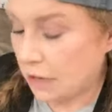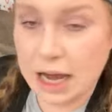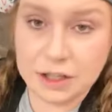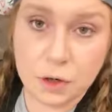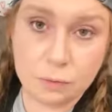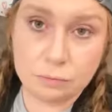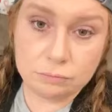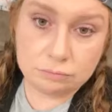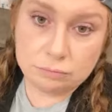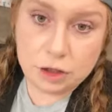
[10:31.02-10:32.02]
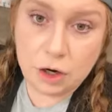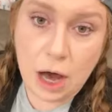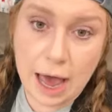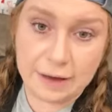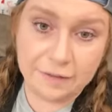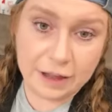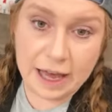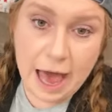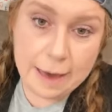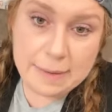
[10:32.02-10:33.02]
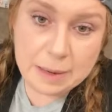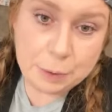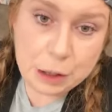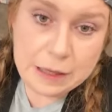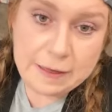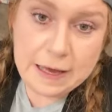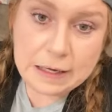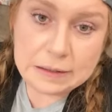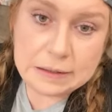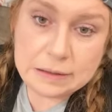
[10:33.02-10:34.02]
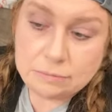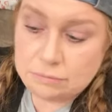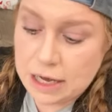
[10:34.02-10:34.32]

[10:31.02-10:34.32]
I don't, I feel like I make pretty things.